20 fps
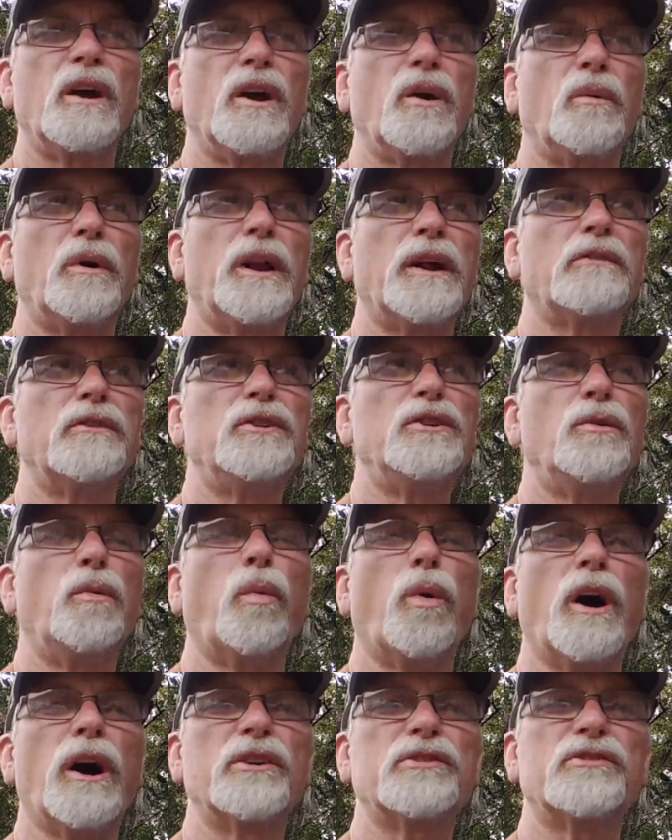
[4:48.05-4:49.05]
Whenever you
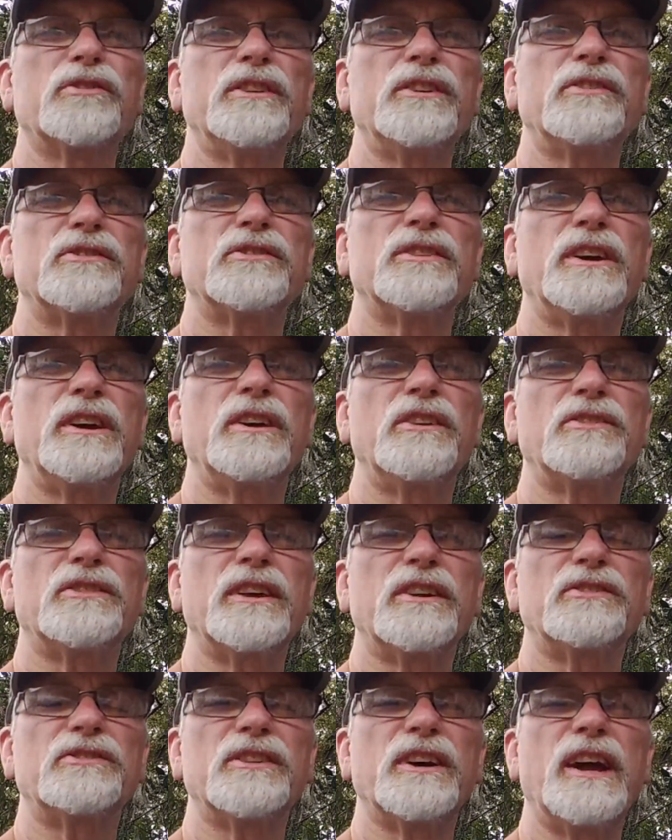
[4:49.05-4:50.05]
wash these things,
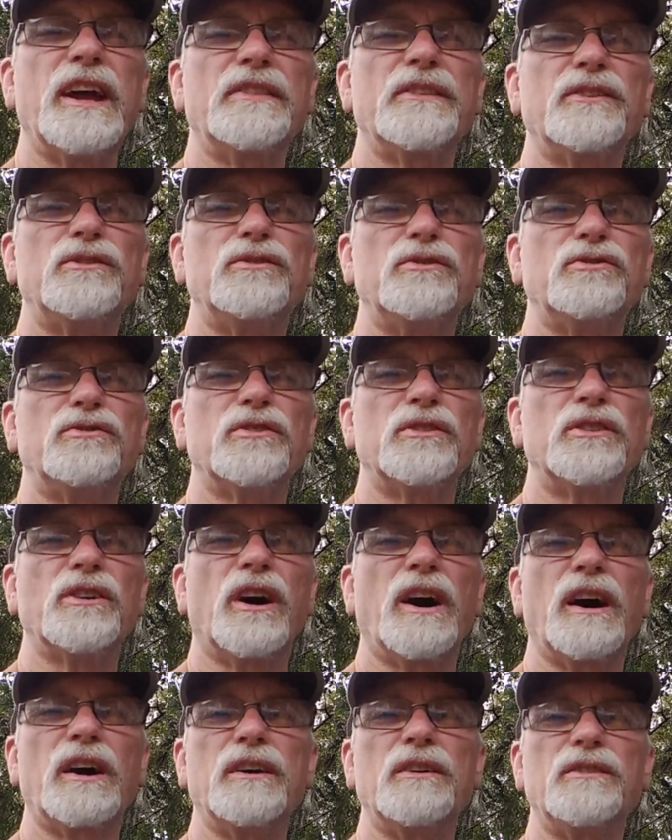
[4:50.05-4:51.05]
they say that you should
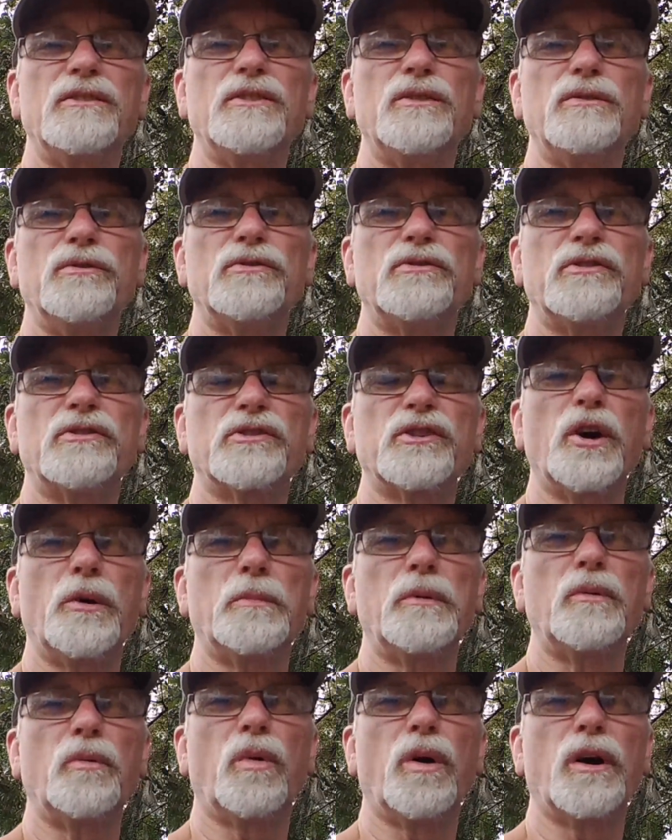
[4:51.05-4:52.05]
not use soap
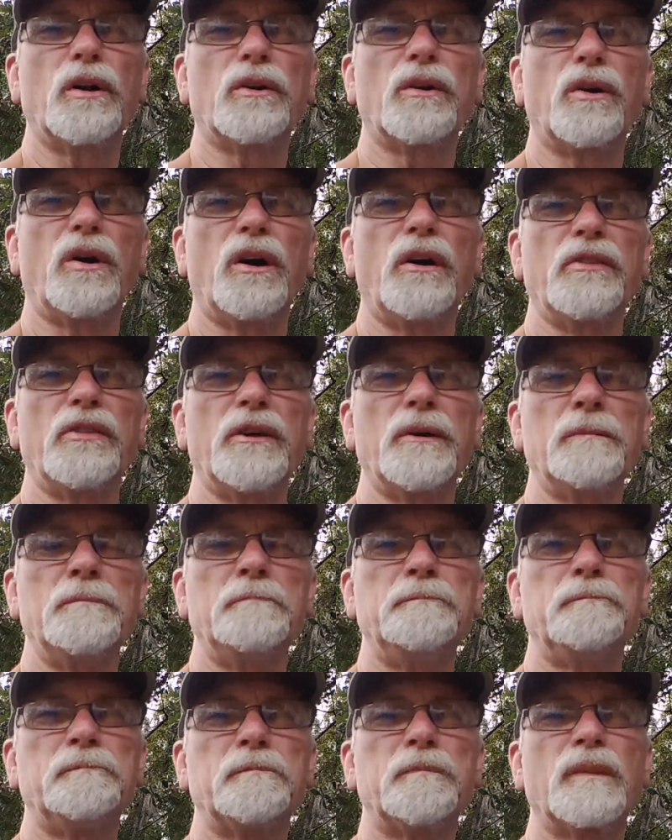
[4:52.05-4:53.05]
and water on them.
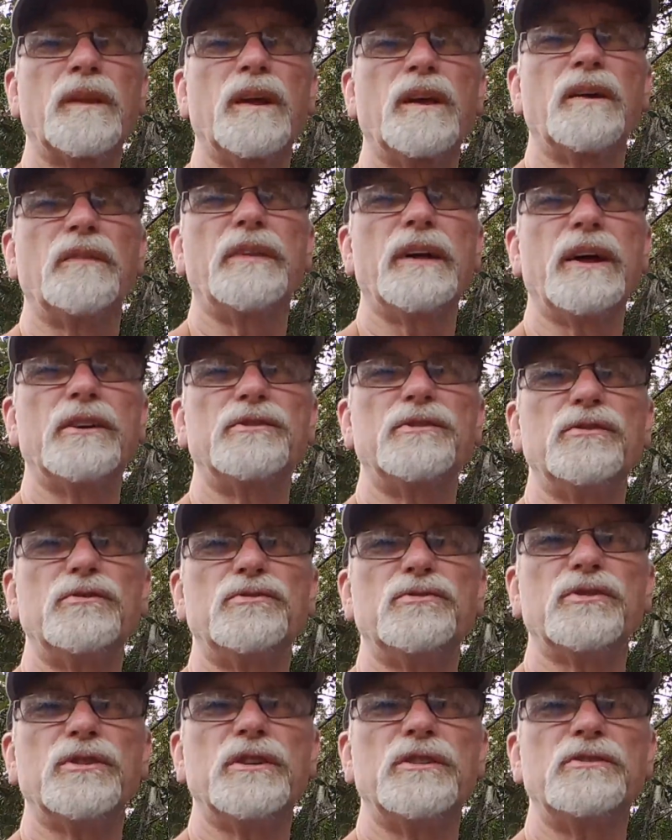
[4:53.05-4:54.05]
that you
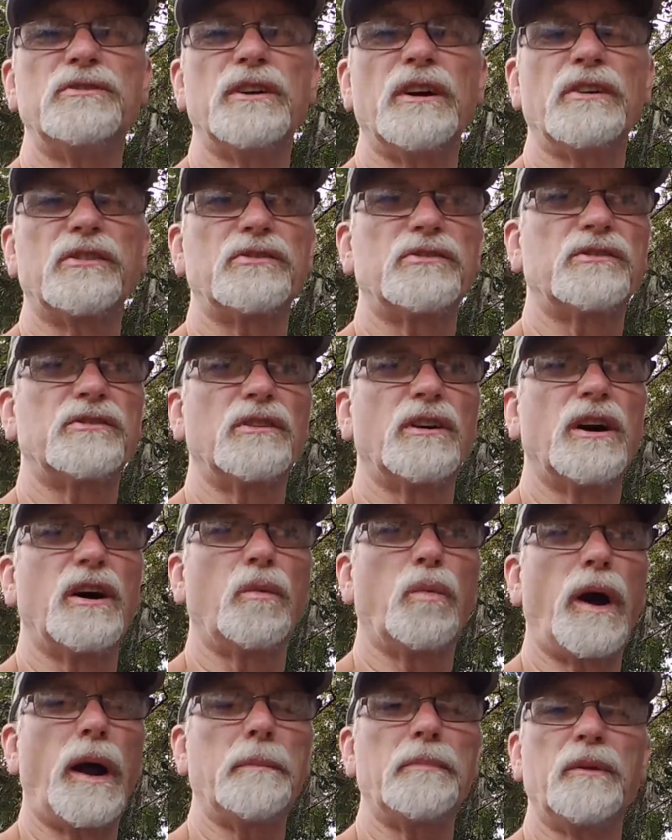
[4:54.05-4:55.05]
should just
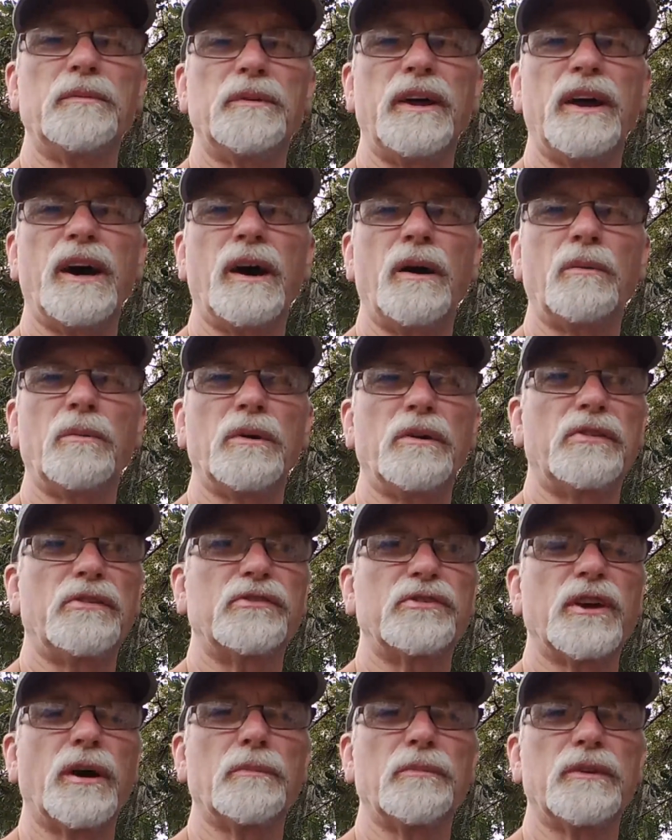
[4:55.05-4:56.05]
wipe them down with
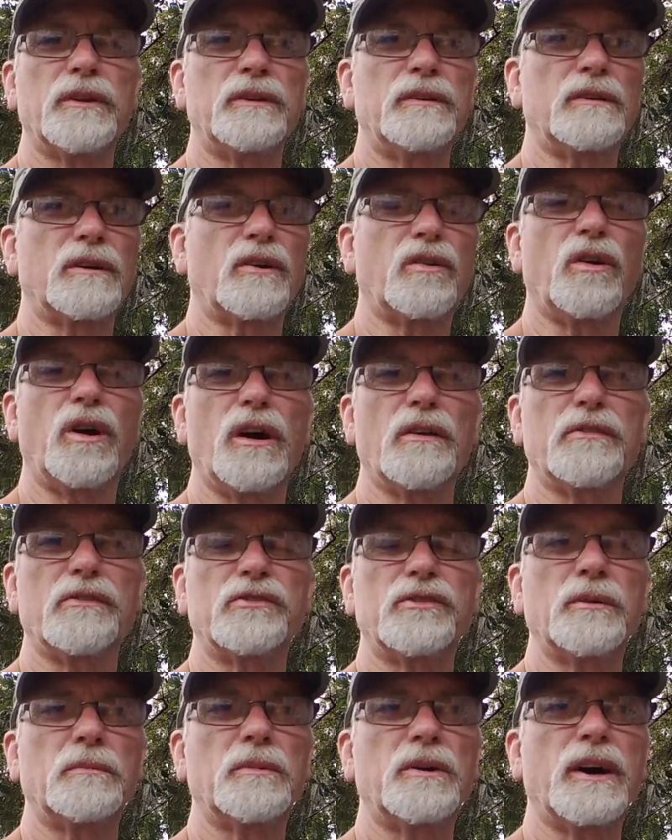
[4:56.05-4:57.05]
something, a cloth of
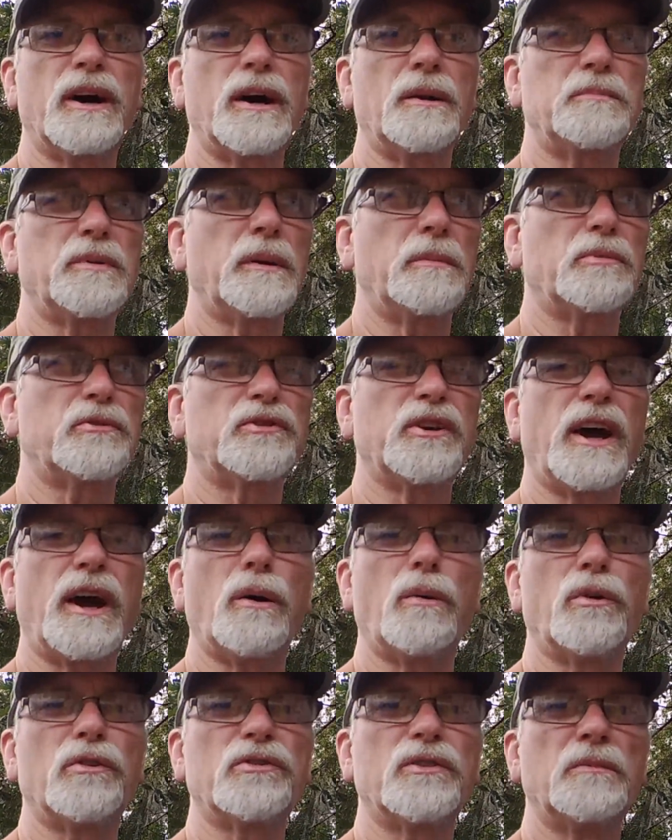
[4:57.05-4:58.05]
some kind, paper
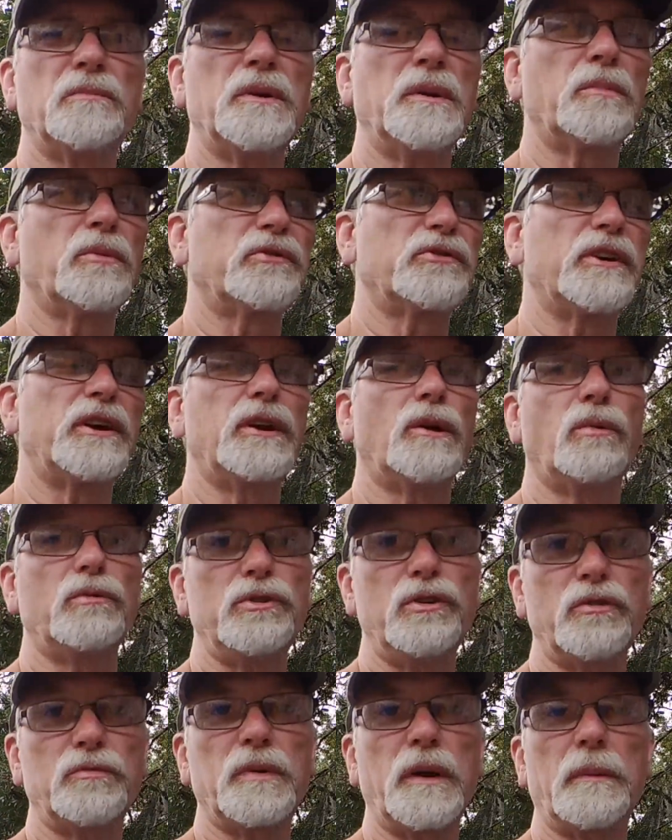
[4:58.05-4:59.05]
towel. Some people say don't
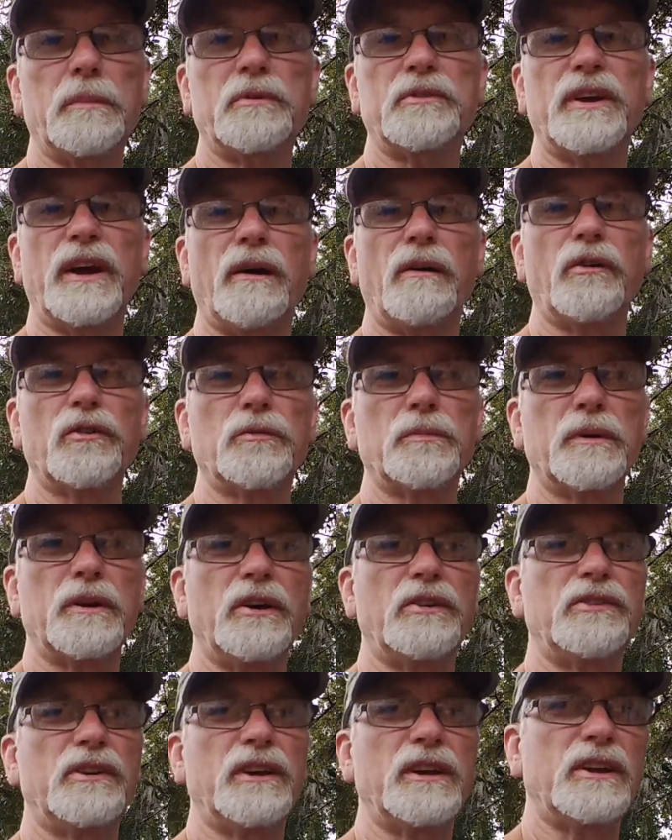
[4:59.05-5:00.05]
use paper towels
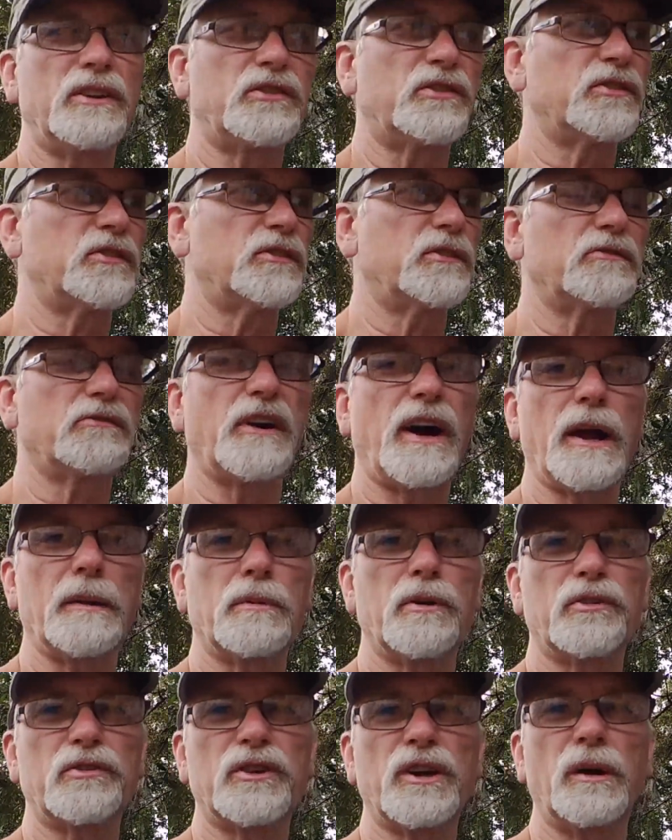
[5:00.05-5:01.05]
because it gets
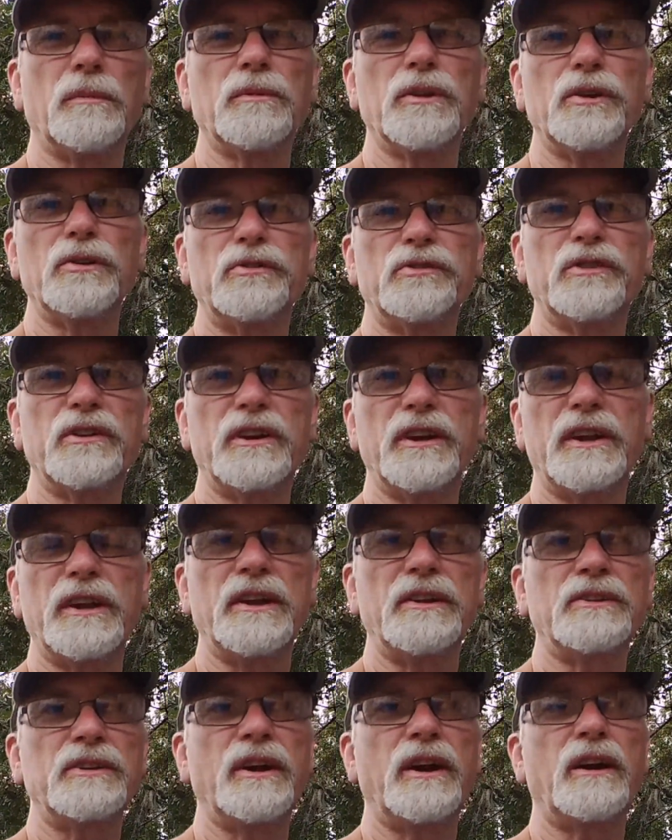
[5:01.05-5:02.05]
fibers come loose and get
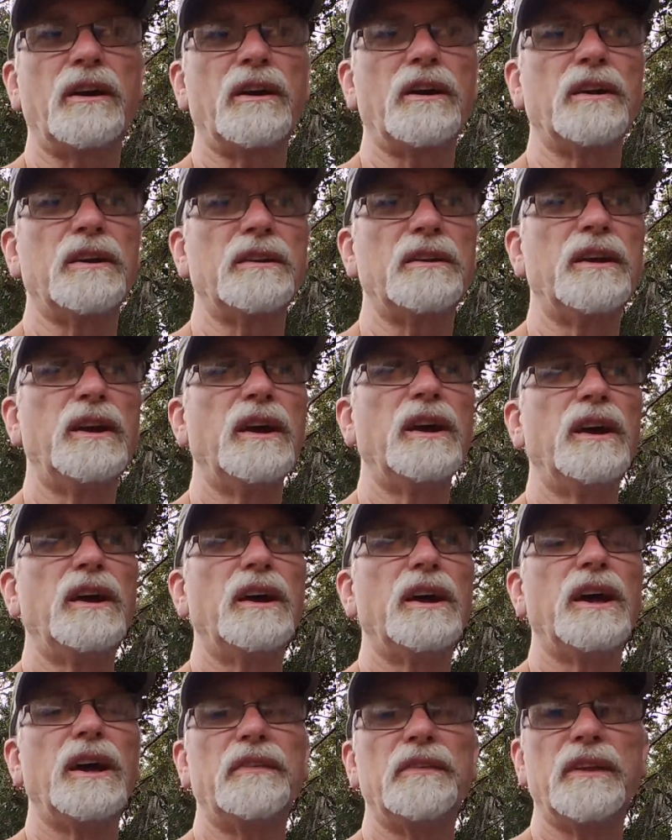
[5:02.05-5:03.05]
in there,
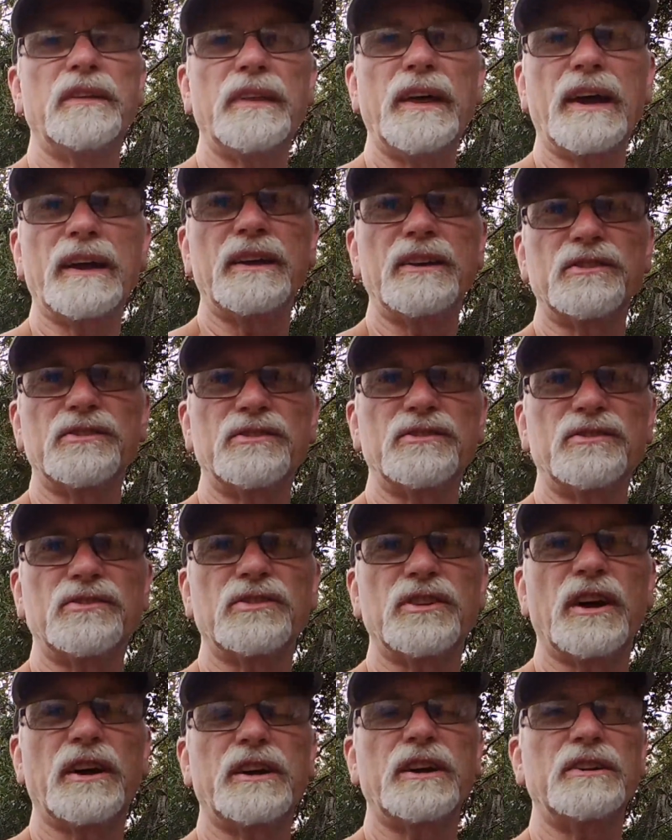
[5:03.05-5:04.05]
and then that gets
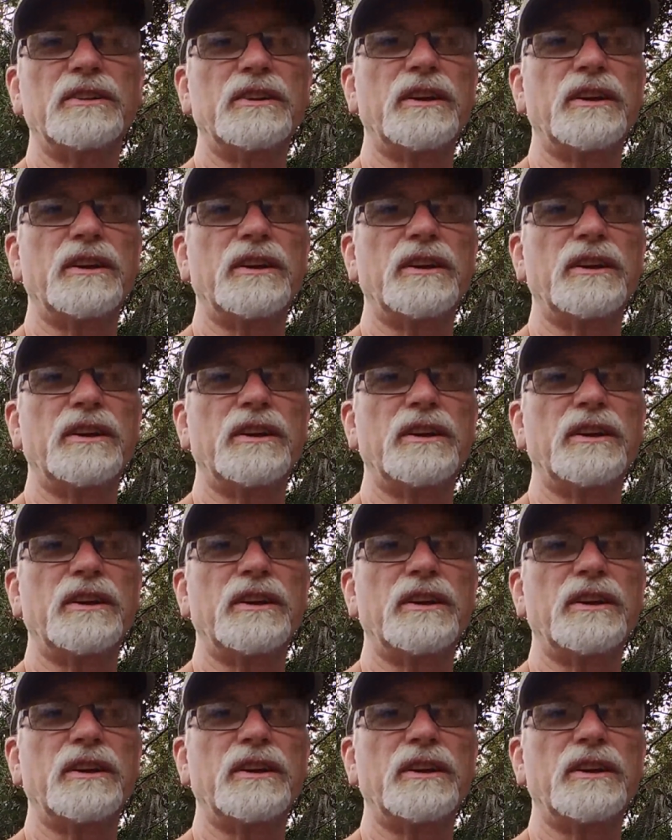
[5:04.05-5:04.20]
stuck in